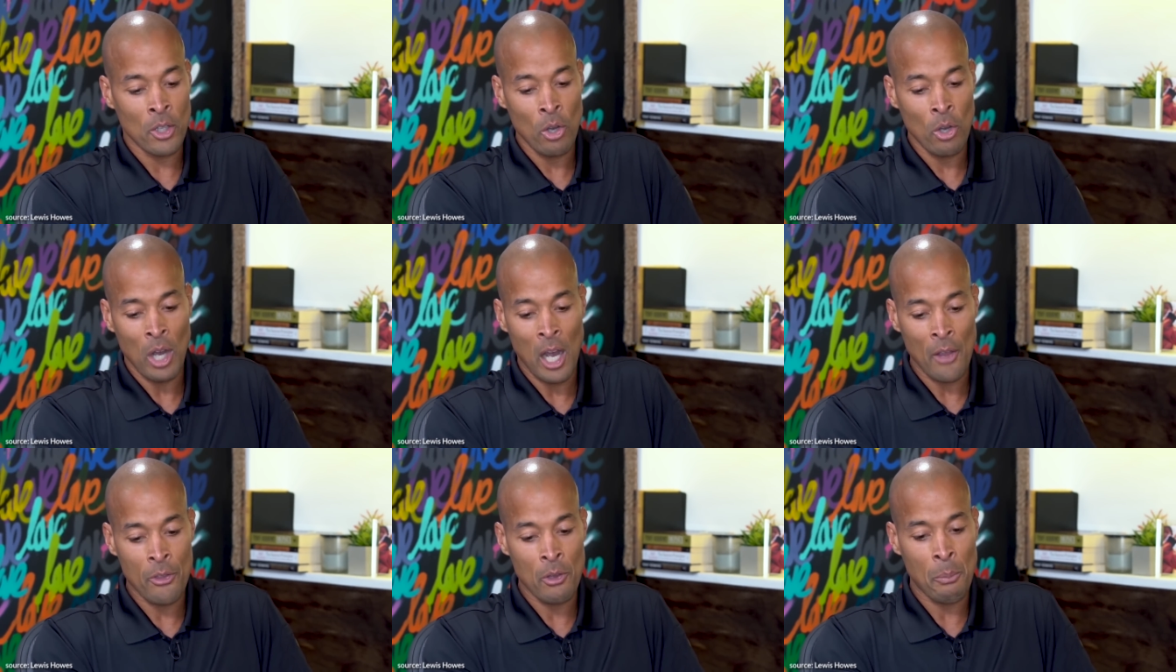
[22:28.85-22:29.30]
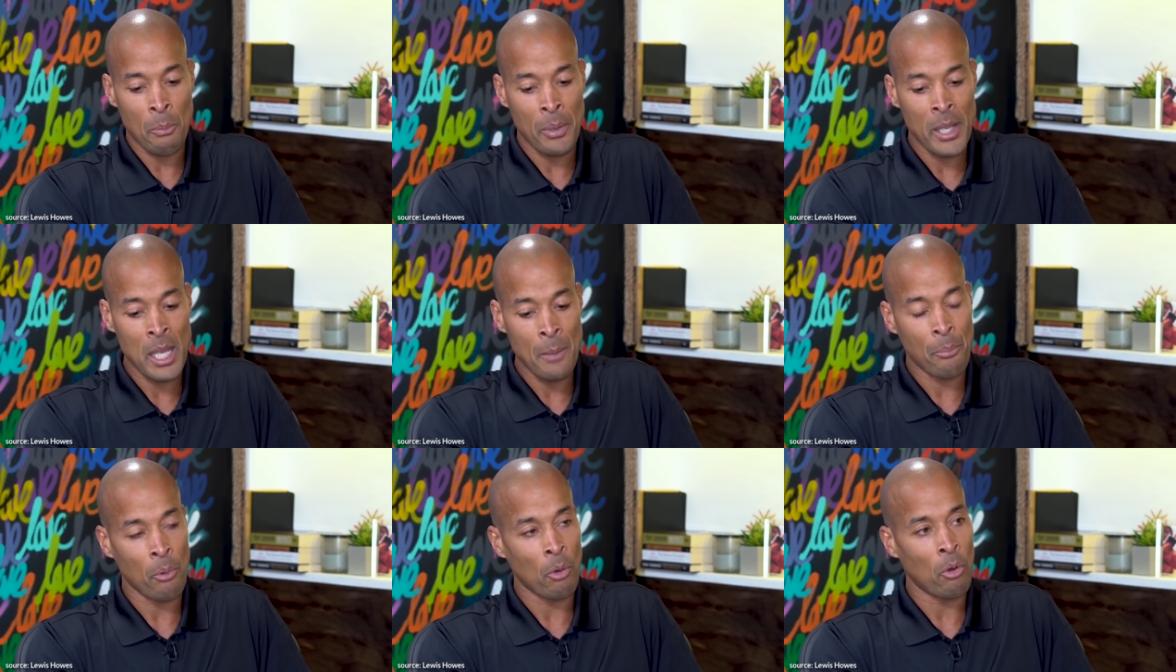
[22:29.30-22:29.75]
to other
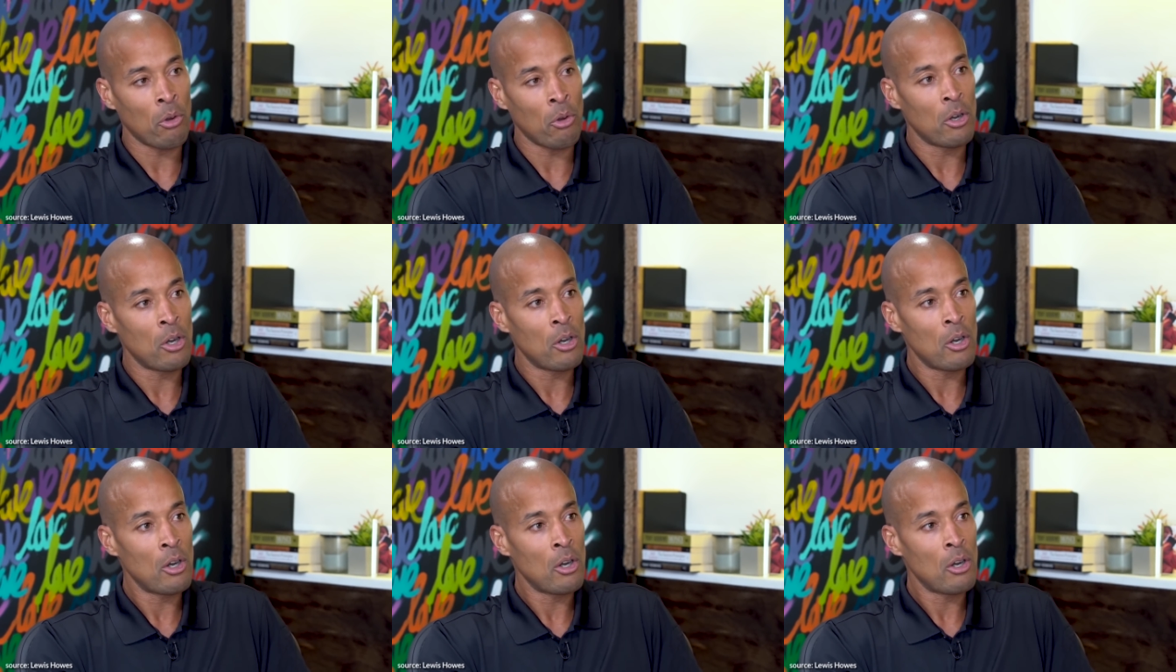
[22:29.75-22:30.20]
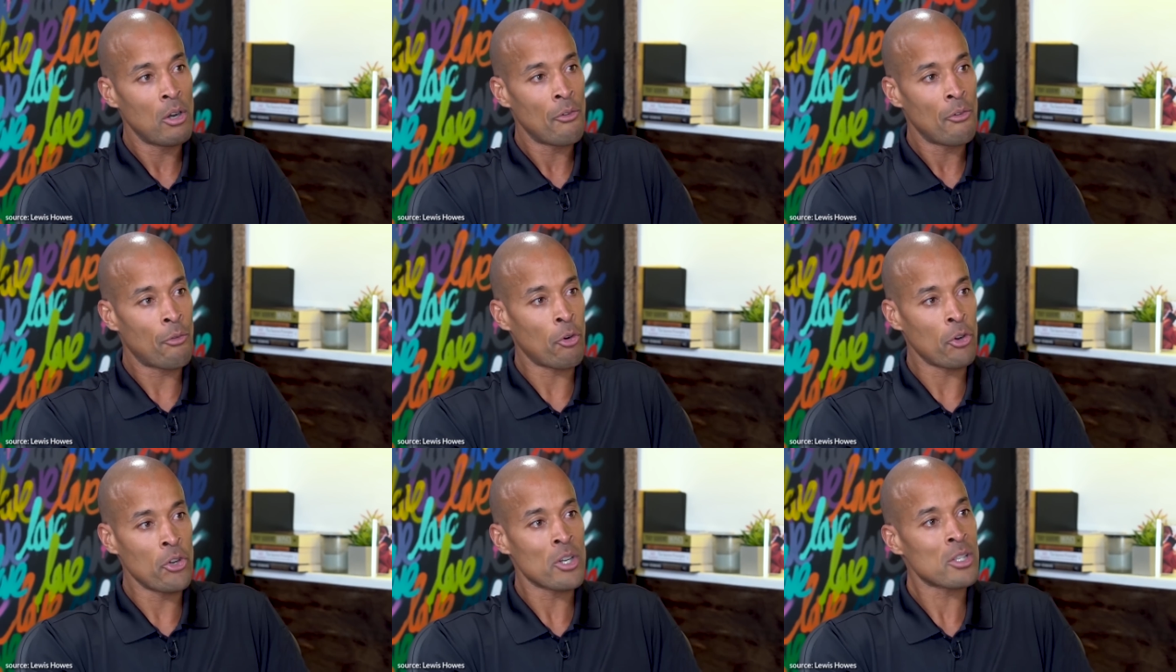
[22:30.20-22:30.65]
people
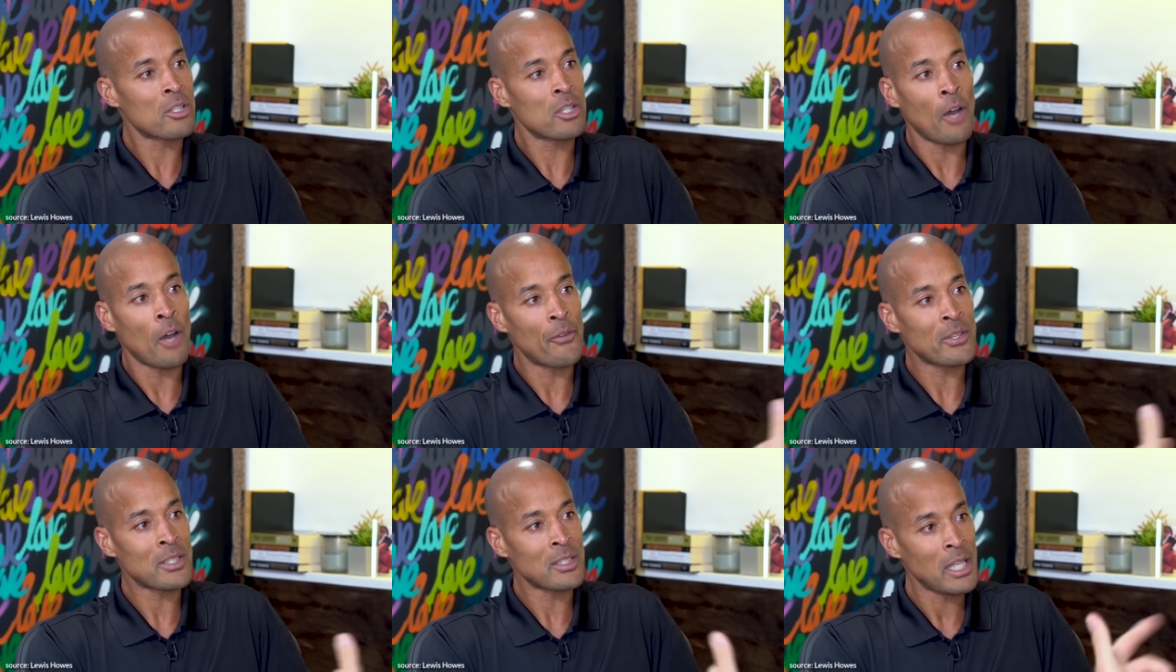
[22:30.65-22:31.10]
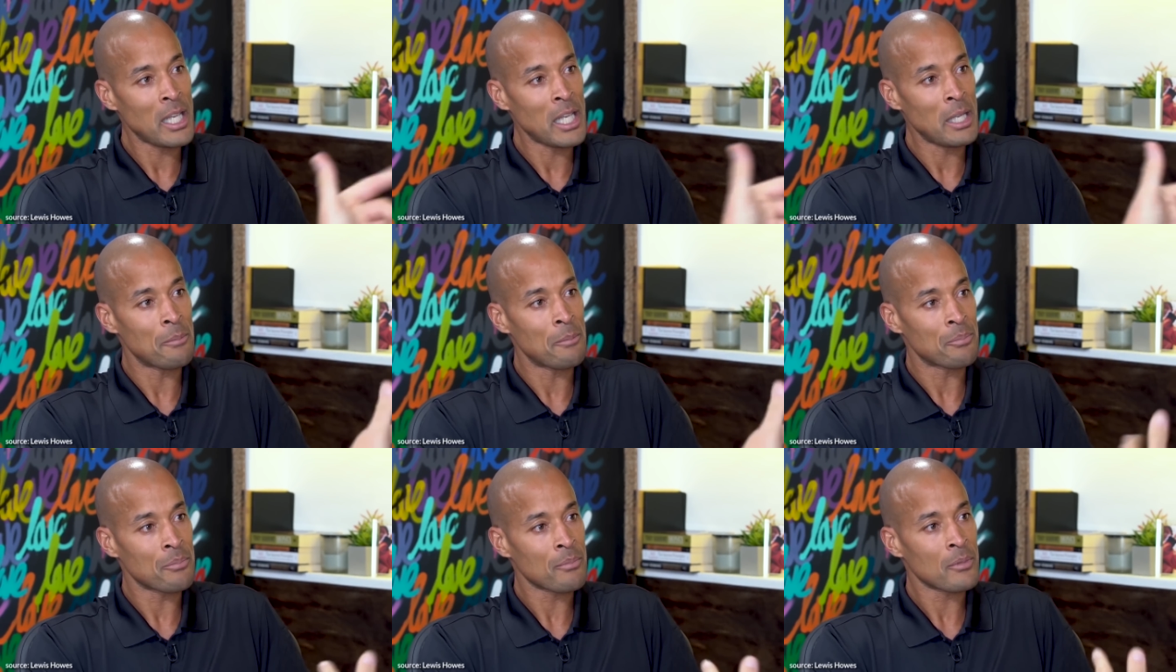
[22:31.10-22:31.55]
for your self esteem.
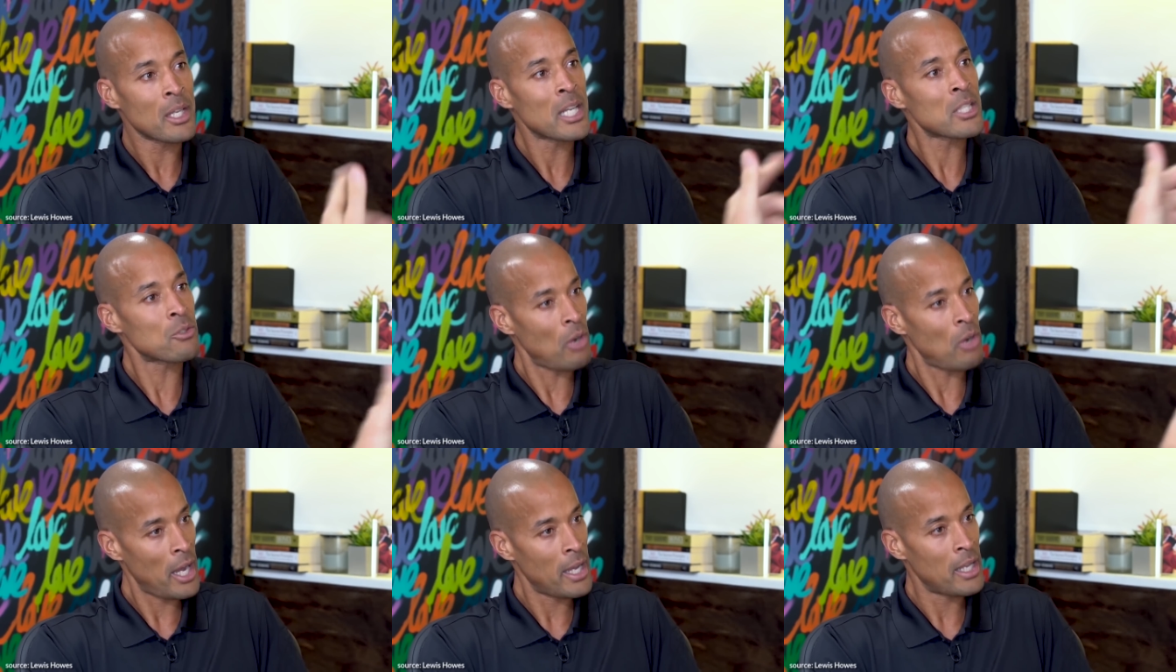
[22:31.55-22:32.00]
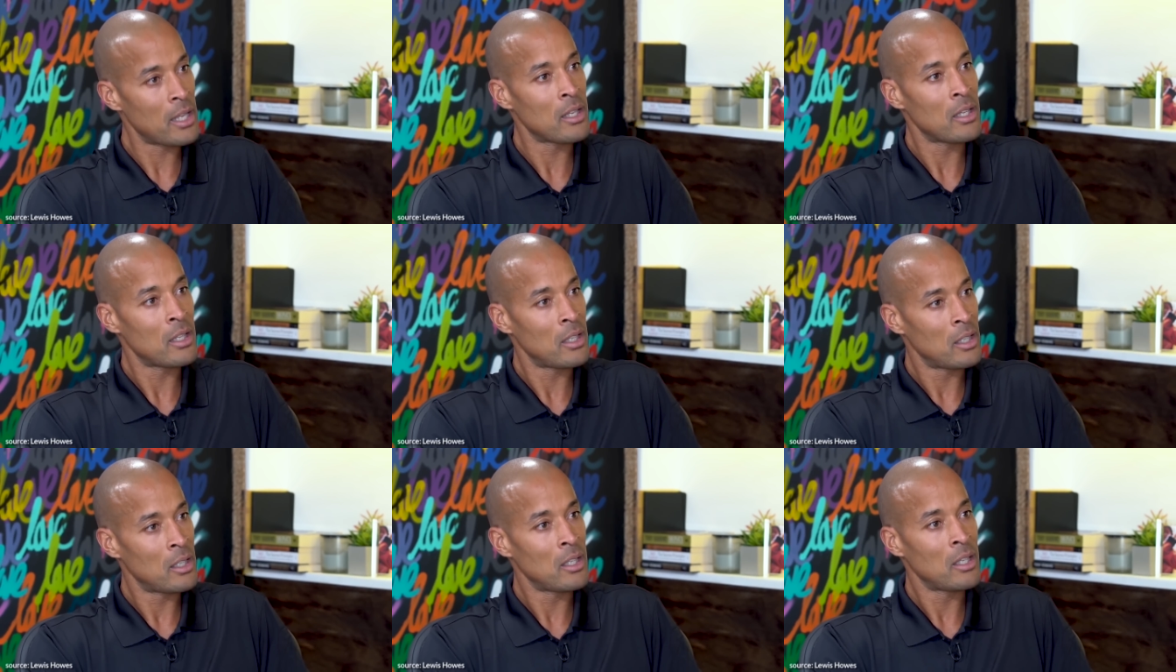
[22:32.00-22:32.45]
Validation. That's right.
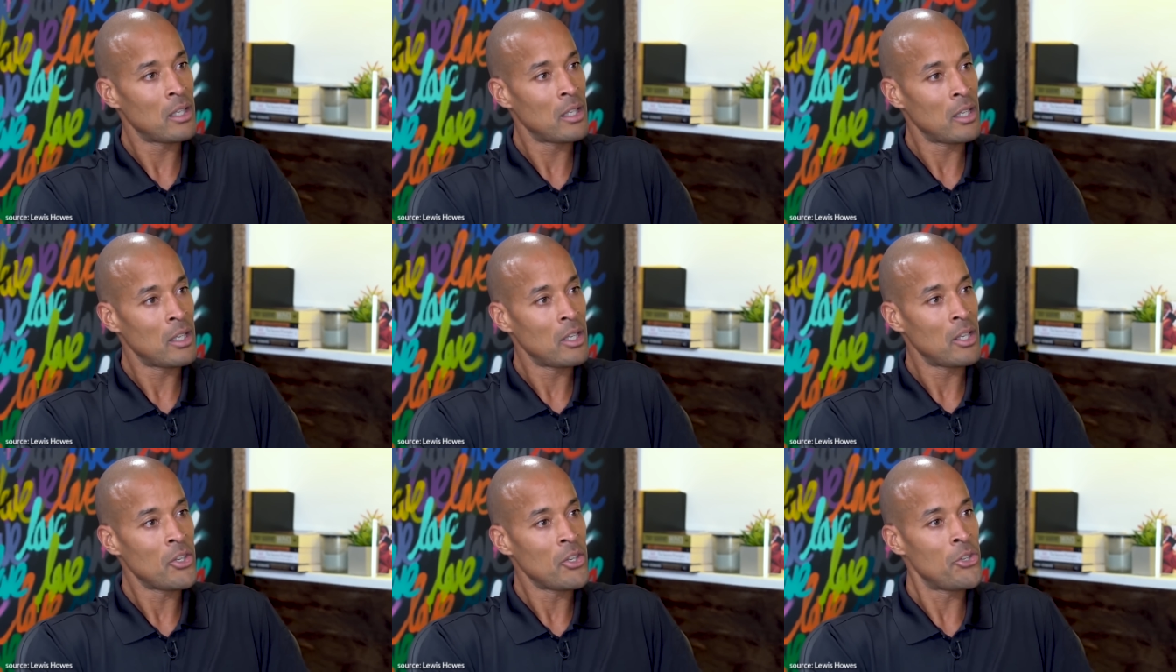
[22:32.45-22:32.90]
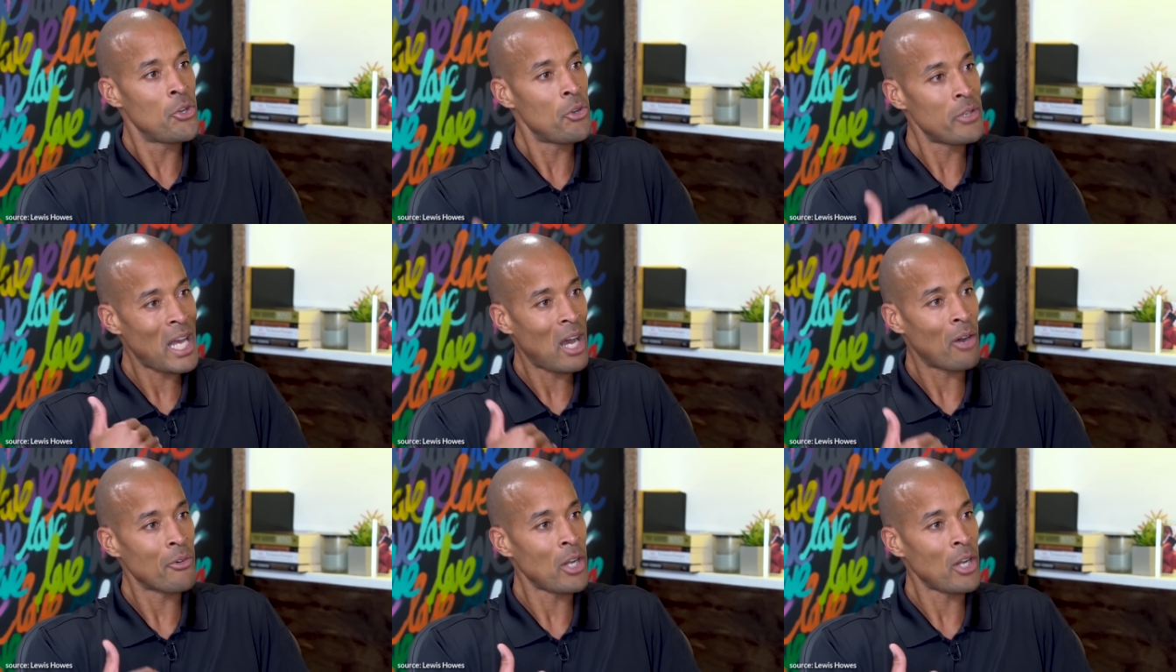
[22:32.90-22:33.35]
For, yeah.
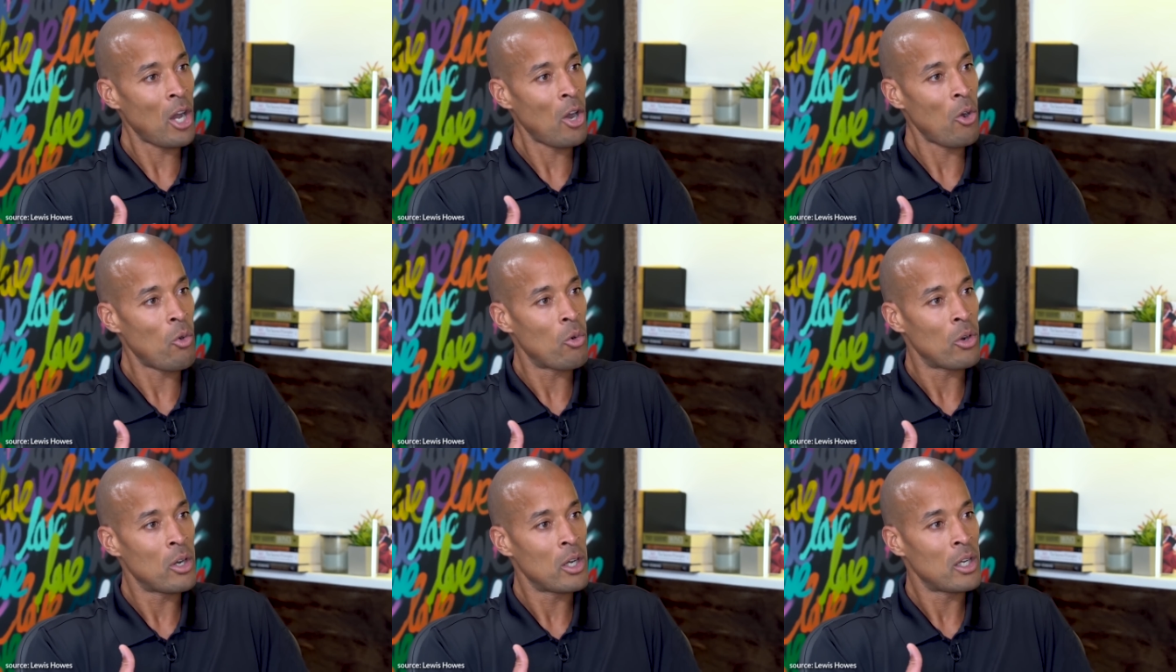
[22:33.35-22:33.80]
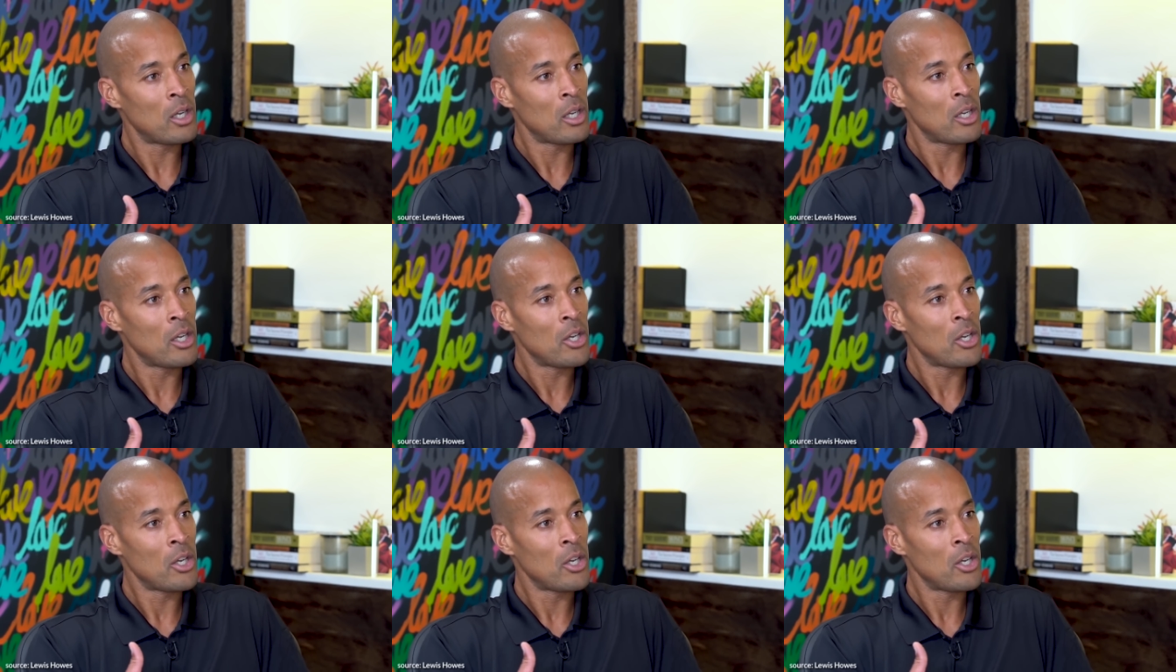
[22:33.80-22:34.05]
You now know.